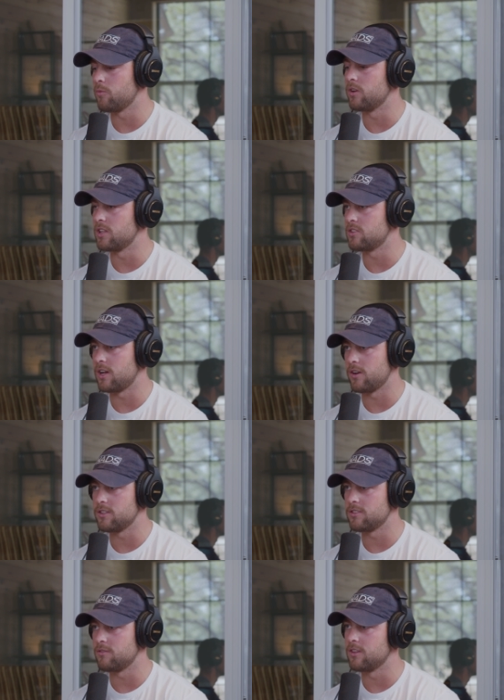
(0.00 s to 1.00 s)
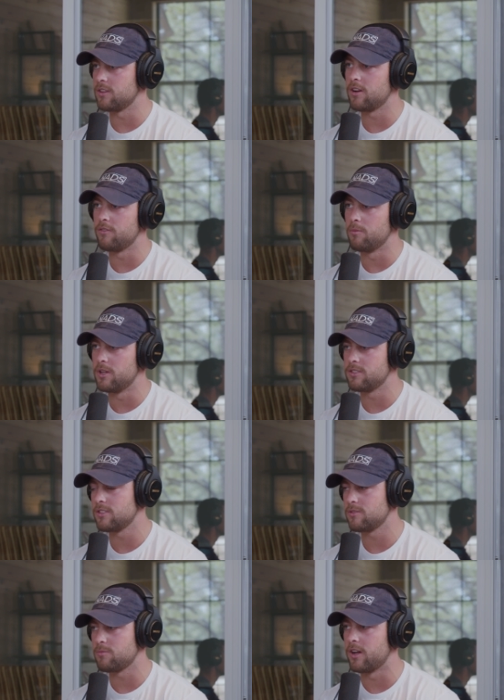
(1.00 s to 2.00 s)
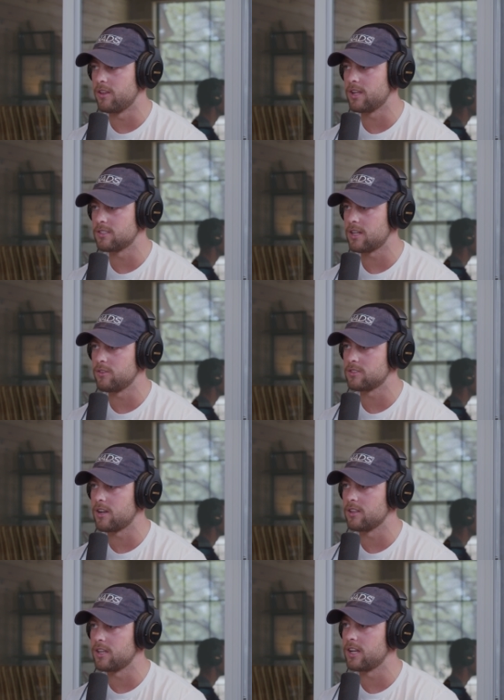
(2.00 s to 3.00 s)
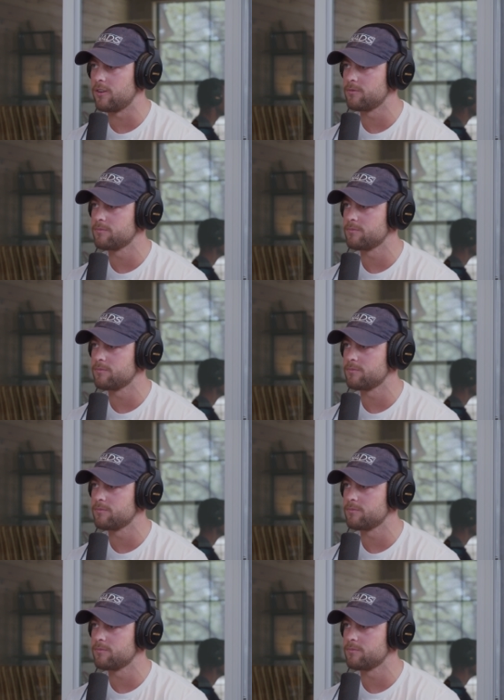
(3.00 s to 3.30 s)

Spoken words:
more niche areas of the business, but that's how it's kind of laid out.